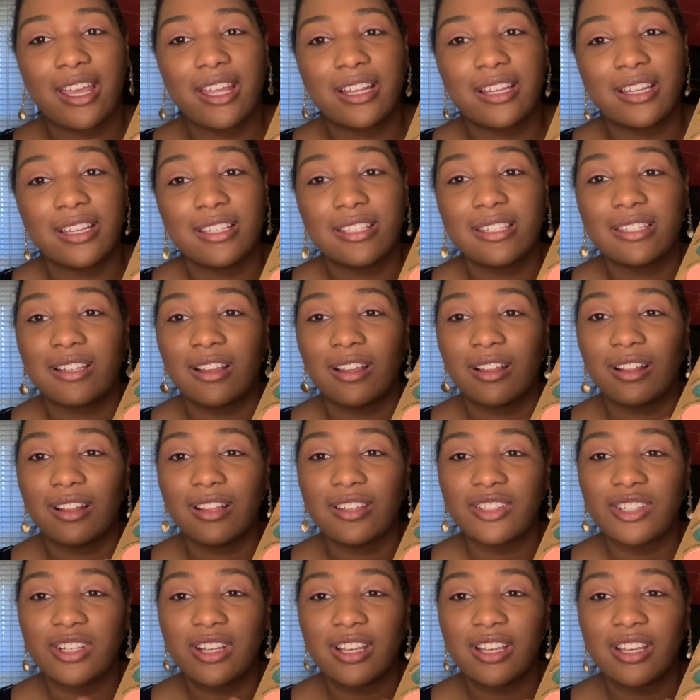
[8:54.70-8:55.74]

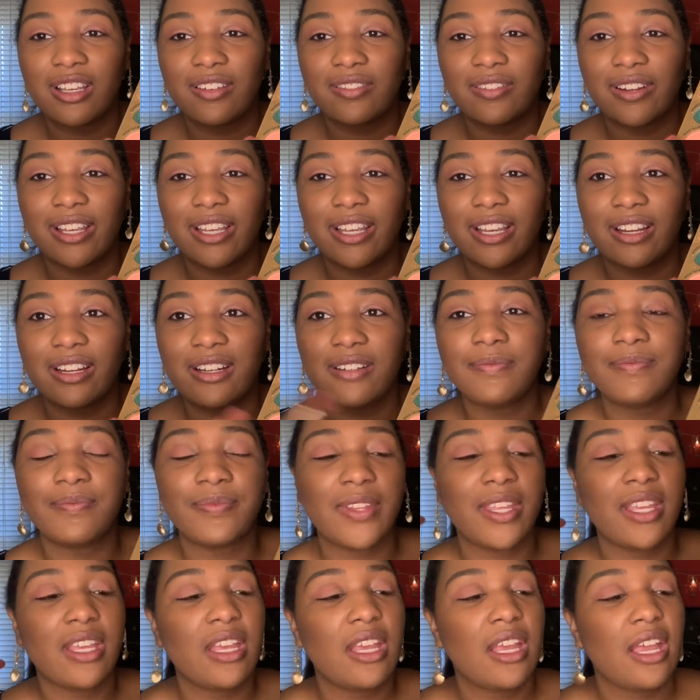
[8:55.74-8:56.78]
Nostalgia right here.
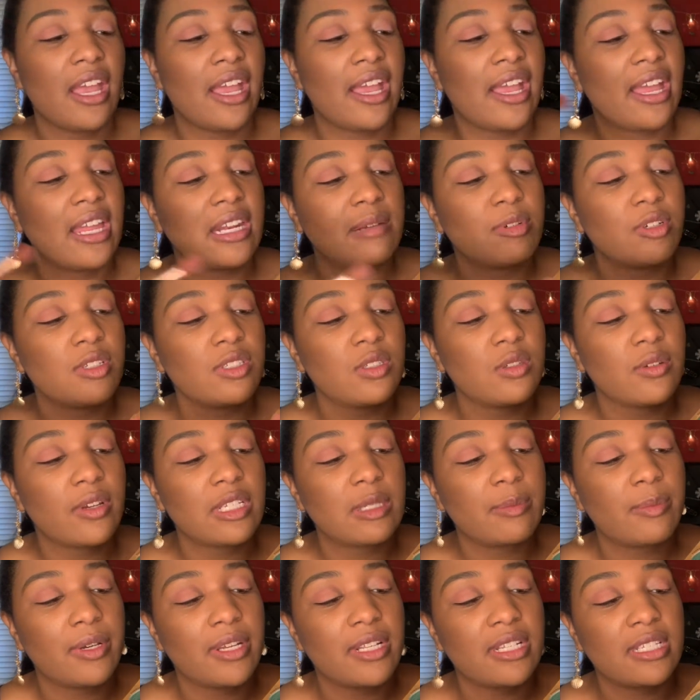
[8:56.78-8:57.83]
And I'm also going to
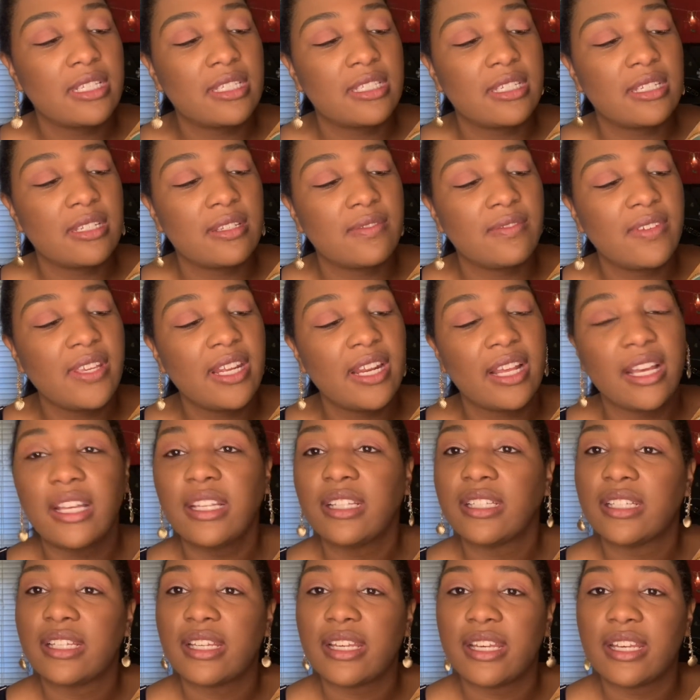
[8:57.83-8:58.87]
put Divina
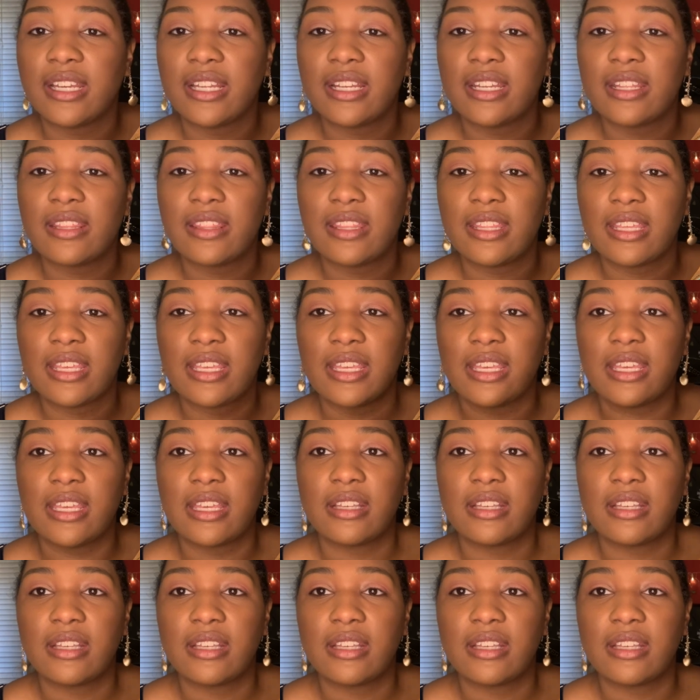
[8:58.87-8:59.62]
in the